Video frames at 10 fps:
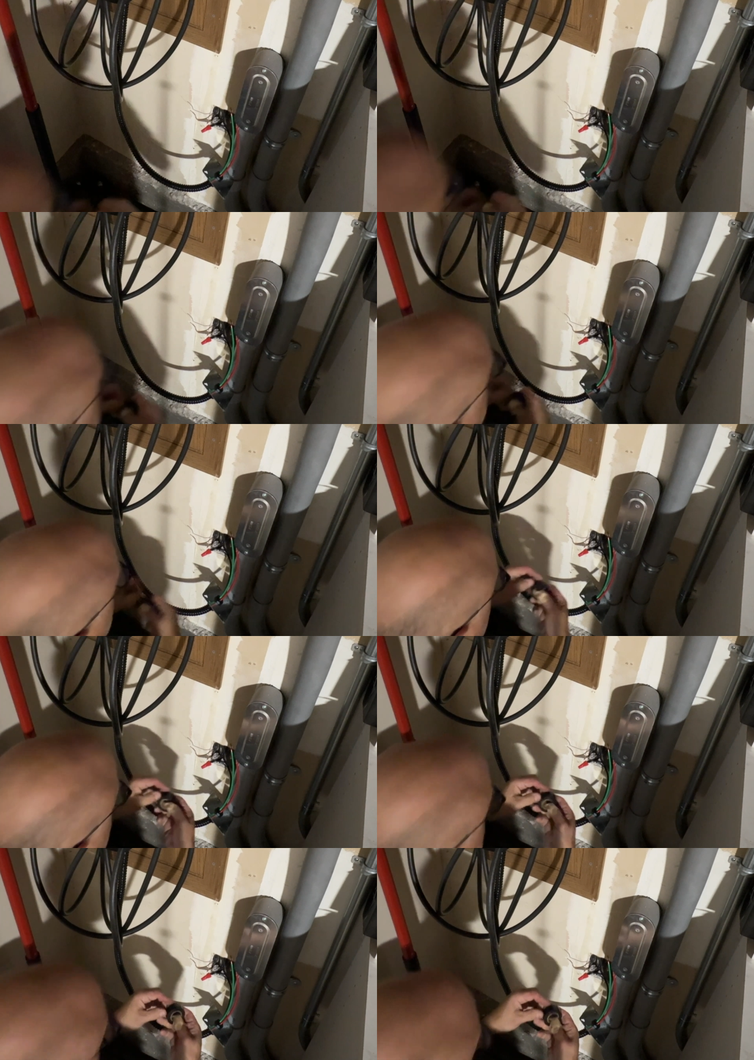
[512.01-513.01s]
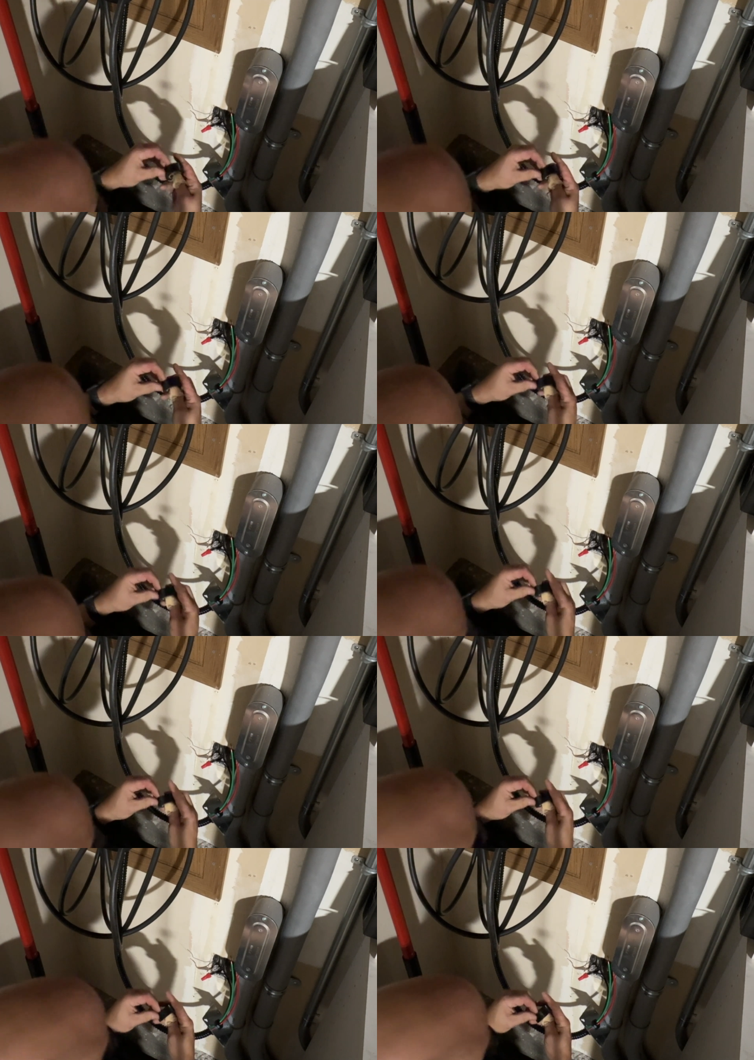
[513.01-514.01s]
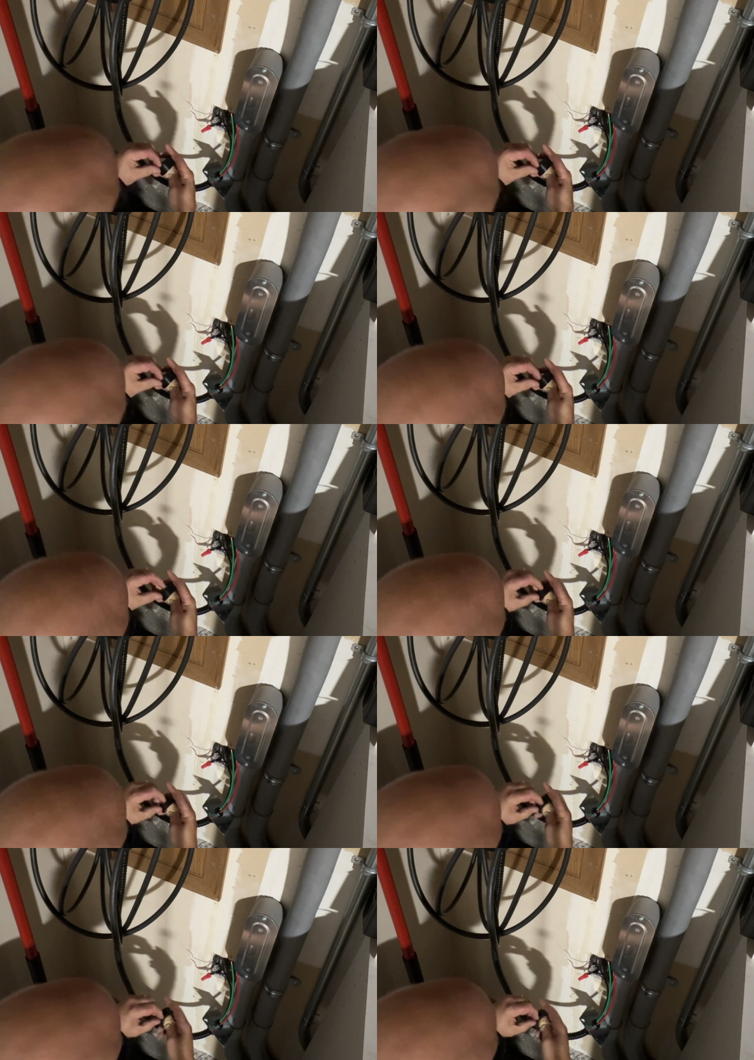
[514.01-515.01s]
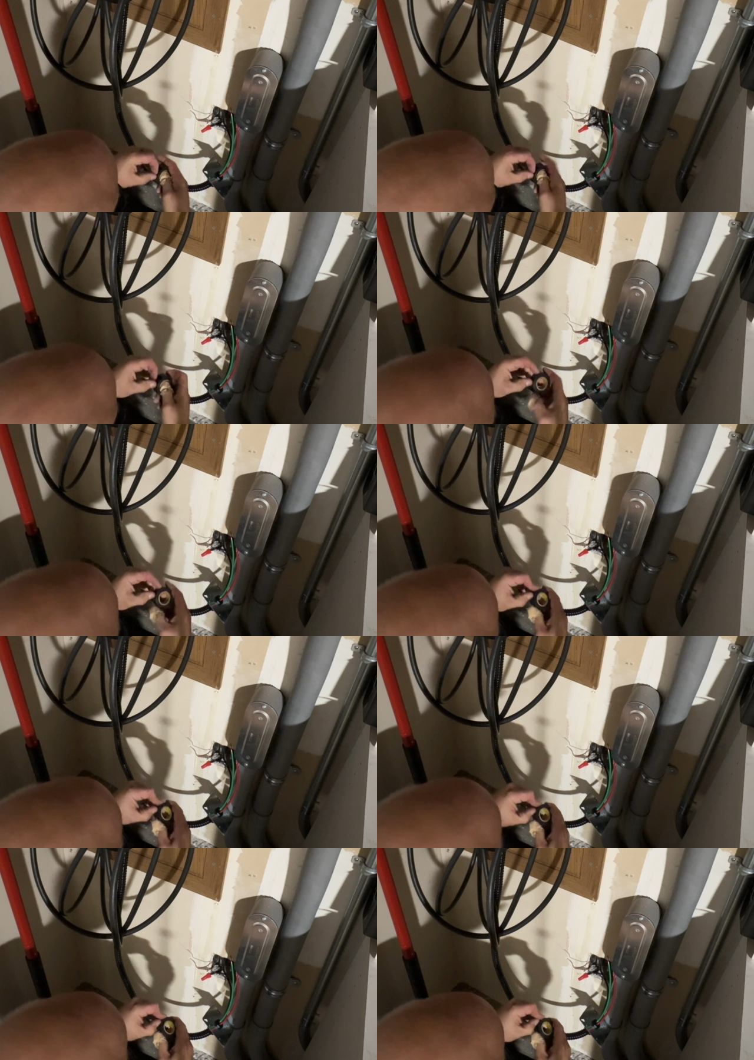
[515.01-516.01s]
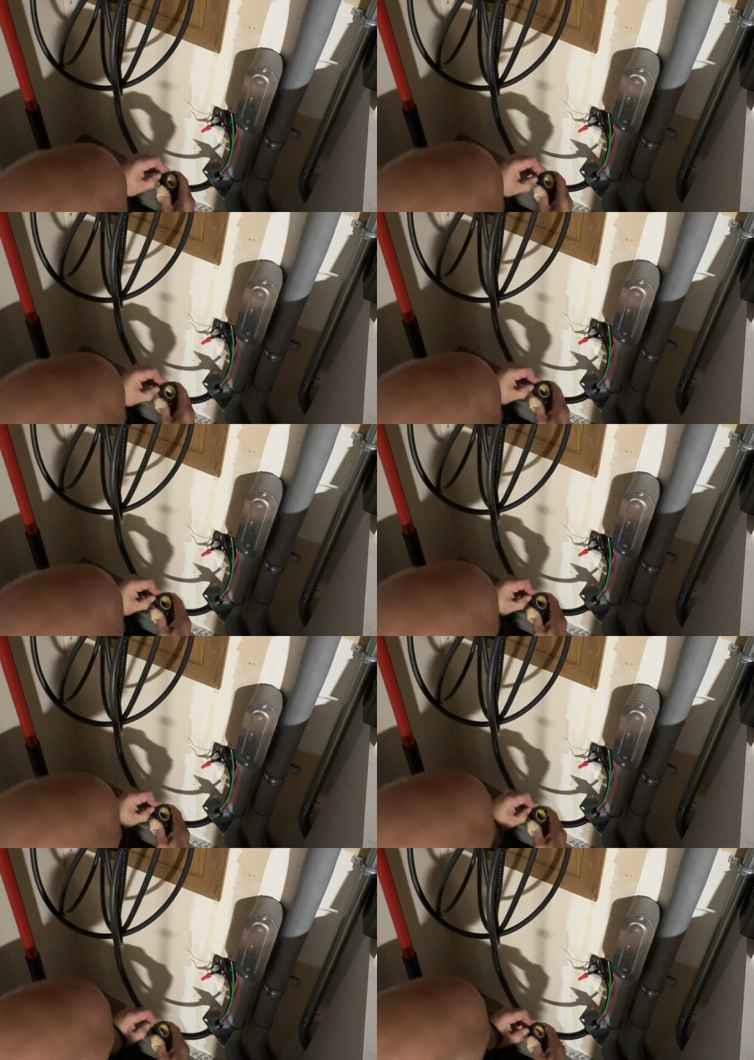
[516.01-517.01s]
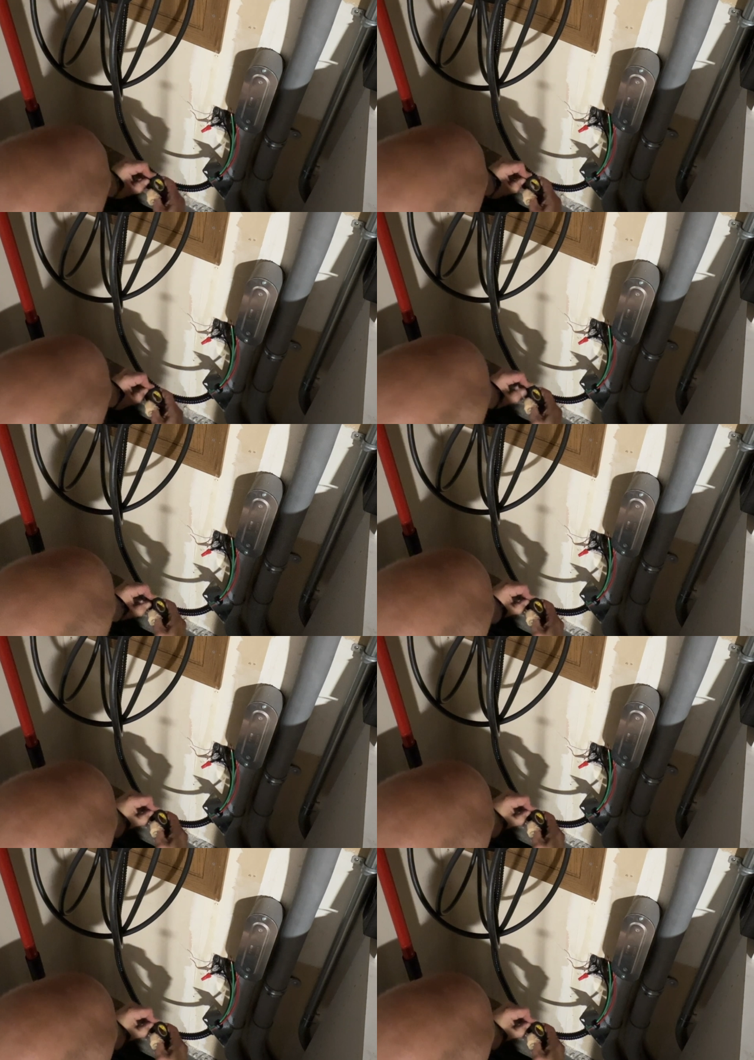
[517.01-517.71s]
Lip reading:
Nobody's mouth can be seen.